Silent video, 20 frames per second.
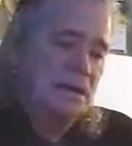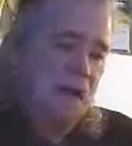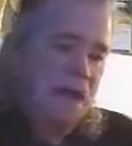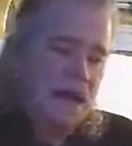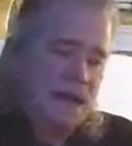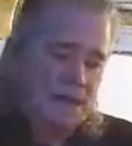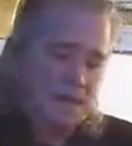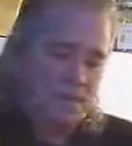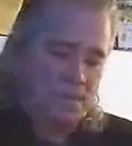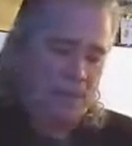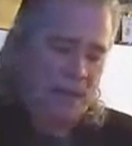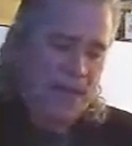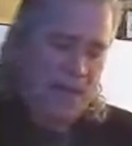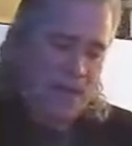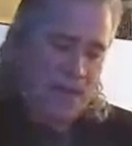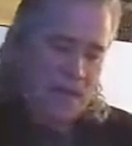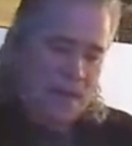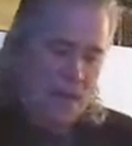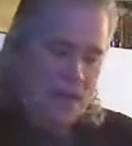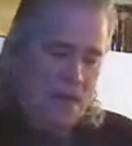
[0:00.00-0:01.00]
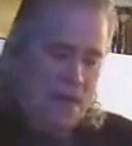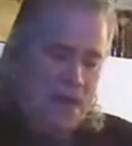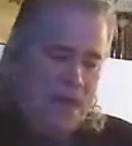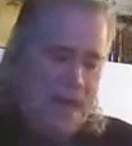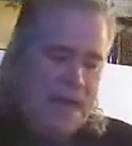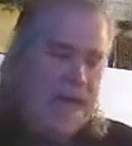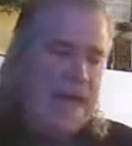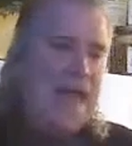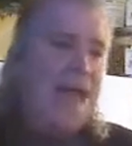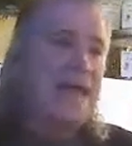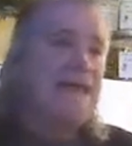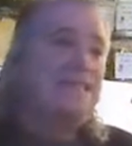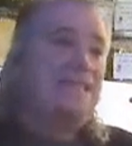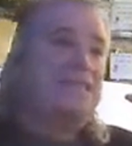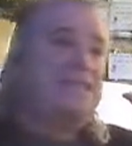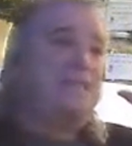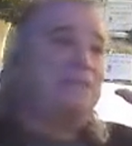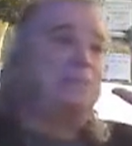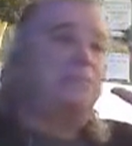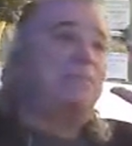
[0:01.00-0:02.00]
dyed pink and
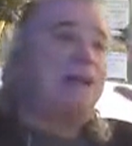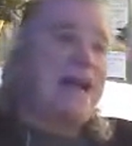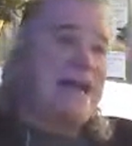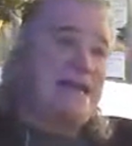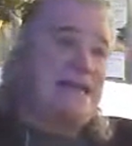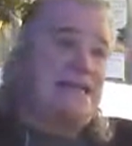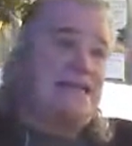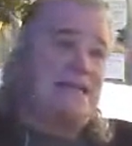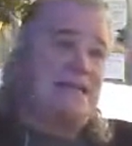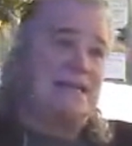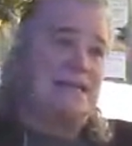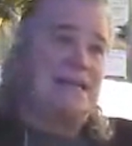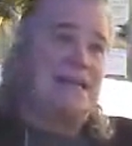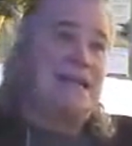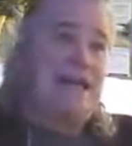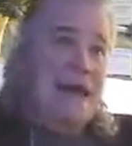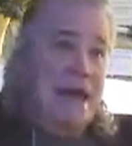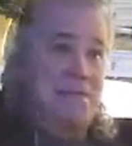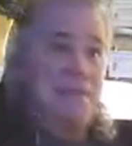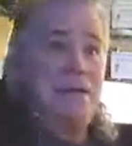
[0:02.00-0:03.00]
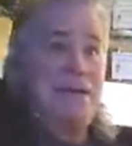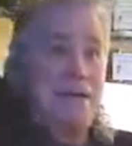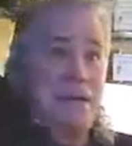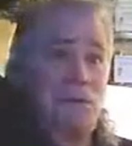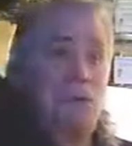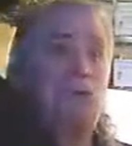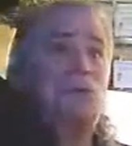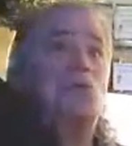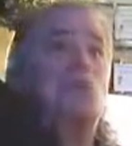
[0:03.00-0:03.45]
spiked. I mean, it